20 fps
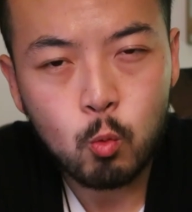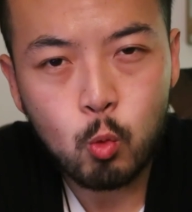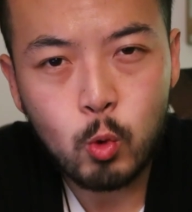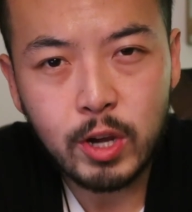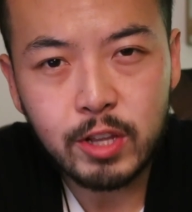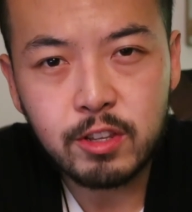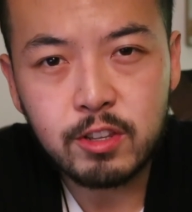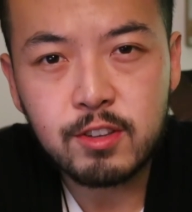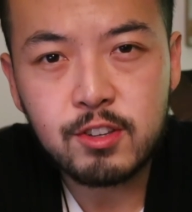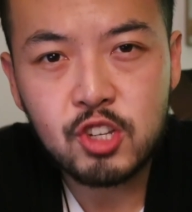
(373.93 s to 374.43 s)

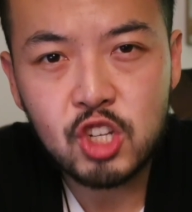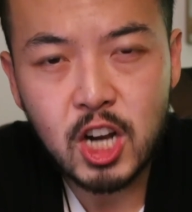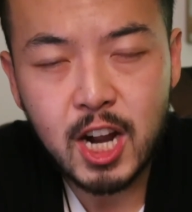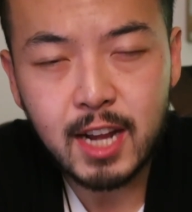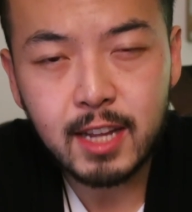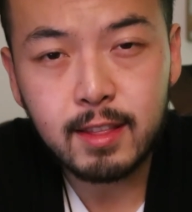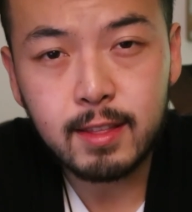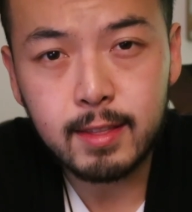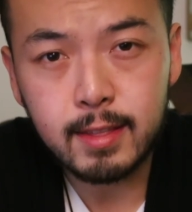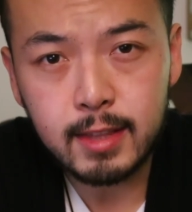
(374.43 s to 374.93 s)
one
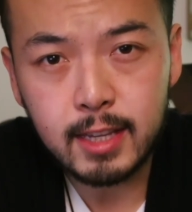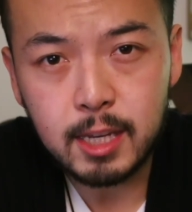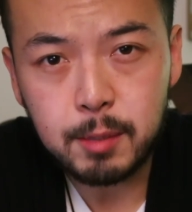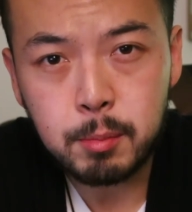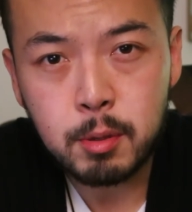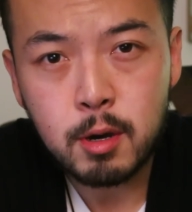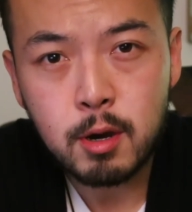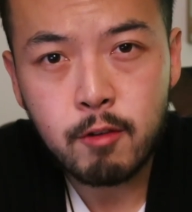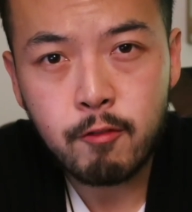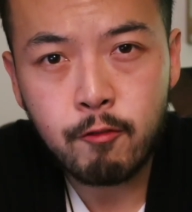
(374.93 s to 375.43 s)
giant
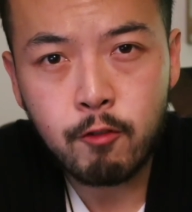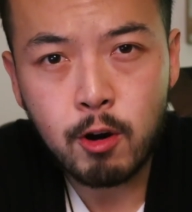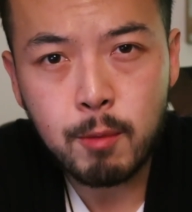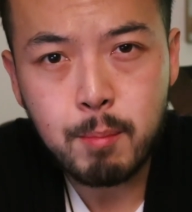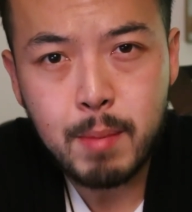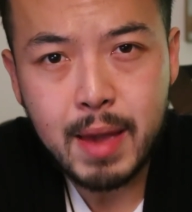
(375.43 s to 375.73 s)
leap for